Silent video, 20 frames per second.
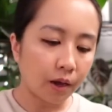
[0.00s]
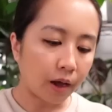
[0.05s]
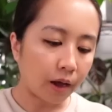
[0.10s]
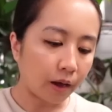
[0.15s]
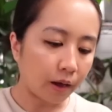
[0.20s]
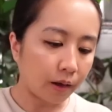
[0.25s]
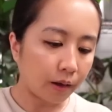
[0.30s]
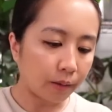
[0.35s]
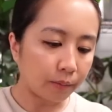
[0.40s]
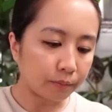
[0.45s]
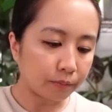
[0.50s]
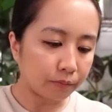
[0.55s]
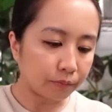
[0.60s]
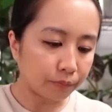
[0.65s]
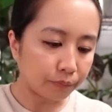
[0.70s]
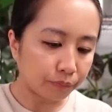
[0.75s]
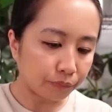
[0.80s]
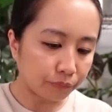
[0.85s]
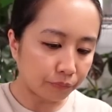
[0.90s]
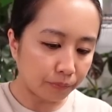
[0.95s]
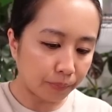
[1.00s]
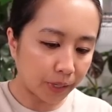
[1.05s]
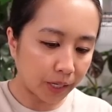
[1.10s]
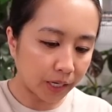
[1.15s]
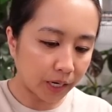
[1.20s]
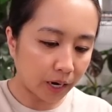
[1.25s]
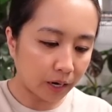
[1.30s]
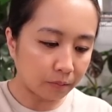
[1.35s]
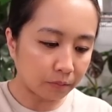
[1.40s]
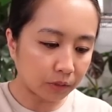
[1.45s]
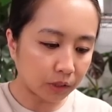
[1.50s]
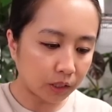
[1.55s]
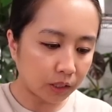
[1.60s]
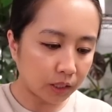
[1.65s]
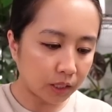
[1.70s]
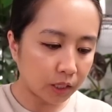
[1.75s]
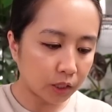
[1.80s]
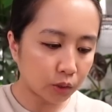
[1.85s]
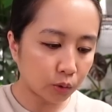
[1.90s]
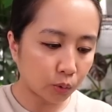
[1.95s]
But I'm
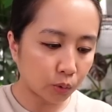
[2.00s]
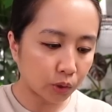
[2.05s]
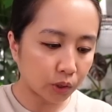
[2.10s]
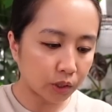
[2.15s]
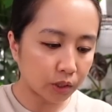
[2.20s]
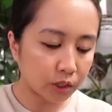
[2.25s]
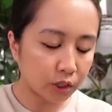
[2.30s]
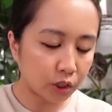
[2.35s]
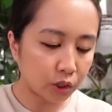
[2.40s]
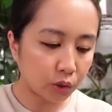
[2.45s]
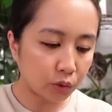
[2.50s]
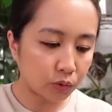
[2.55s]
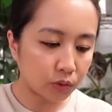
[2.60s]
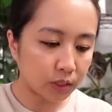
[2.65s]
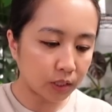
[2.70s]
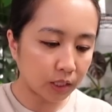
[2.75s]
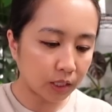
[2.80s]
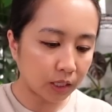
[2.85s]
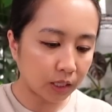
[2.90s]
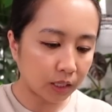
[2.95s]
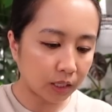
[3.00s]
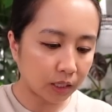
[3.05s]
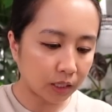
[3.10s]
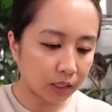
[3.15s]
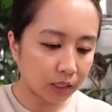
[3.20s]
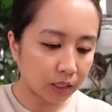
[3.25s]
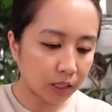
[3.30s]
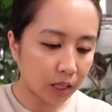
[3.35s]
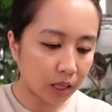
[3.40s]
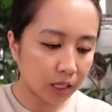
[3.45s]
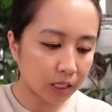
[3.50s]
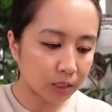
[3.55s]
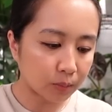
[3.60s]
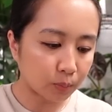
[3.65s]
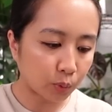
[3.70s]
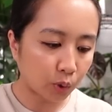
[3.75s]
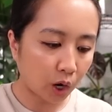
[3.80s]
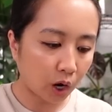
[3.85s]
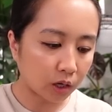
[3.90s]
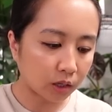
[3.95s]
leaning towards using this
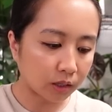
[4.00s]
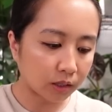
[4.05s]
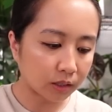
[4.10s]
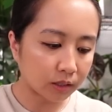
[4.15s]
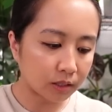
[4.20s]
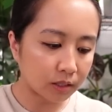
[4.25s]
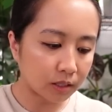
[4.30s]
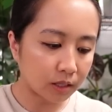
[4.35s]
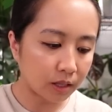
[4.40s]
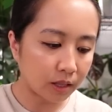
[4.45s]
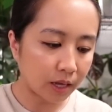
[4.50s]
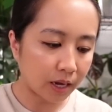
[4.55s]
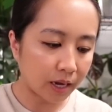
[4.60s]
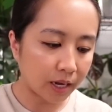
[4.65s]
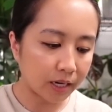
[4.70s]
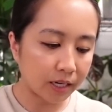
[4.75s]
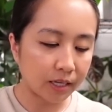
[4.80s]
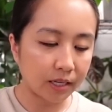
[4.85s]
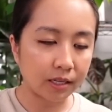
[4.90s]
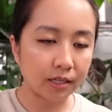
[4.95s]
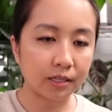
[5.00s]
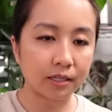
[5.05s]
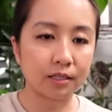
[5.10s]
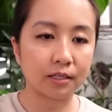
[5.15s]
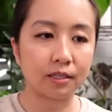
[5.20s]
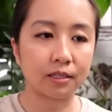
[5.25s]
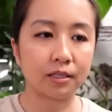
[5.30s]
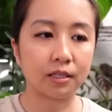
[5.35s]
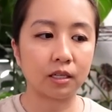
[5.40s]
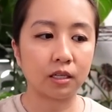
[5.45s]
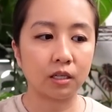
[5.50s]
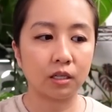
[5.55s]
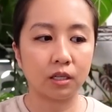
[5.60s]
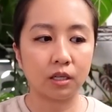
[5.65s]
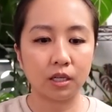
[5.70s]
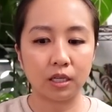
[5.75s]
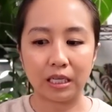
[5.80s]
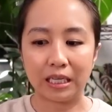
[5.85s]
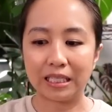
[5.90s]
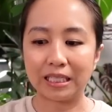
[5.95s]
product that is,
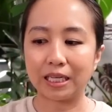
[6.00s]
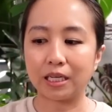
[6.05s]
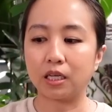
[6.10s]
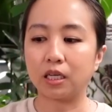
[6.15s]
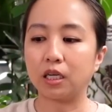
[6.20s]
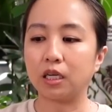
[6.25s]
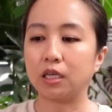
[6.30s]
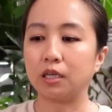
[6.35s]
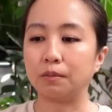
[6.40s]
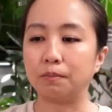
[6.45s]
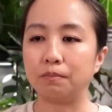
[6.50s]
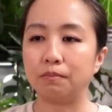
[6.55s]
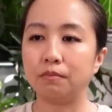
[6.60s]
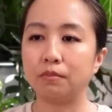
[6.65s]
it's like a